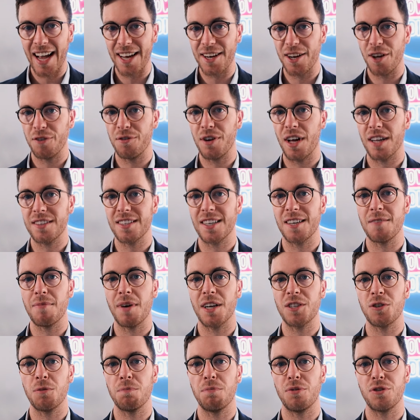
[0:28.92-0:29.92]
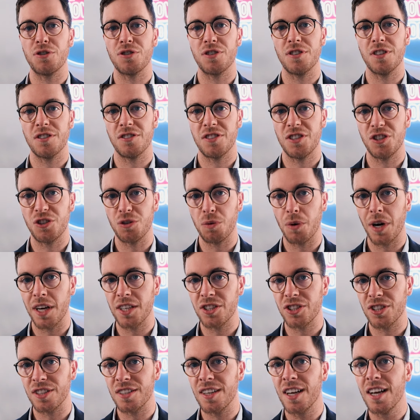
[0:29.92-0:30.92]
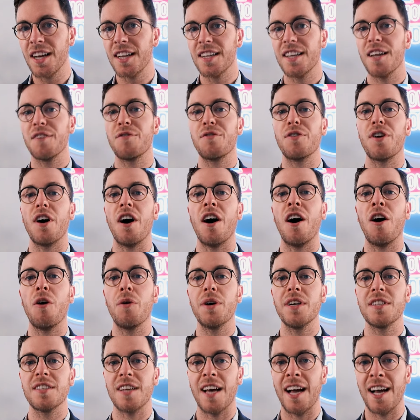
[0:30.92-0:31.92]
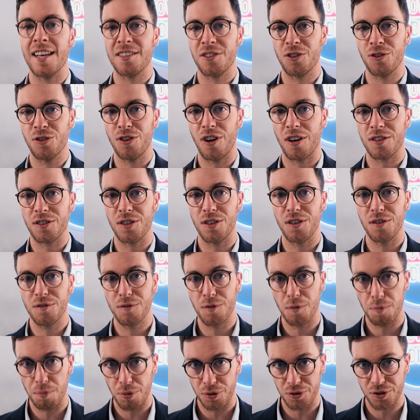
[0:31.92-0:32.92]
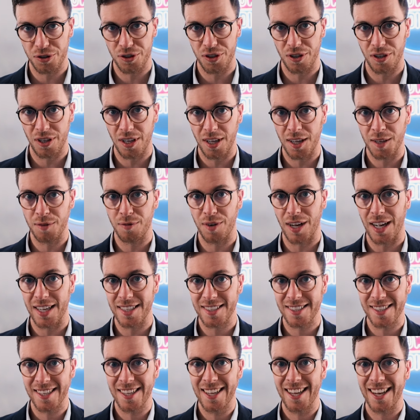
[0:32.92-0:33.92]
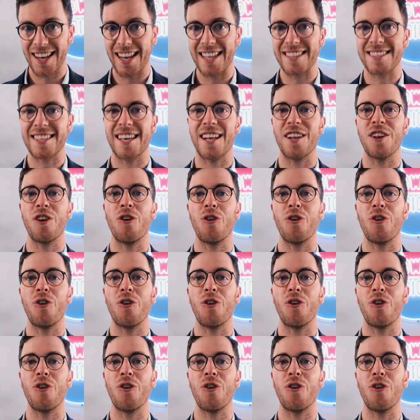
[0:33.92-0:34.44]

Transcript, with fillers: I know nothing about your personal situation. Therefore, always ask your doctor for personal advice. Let's get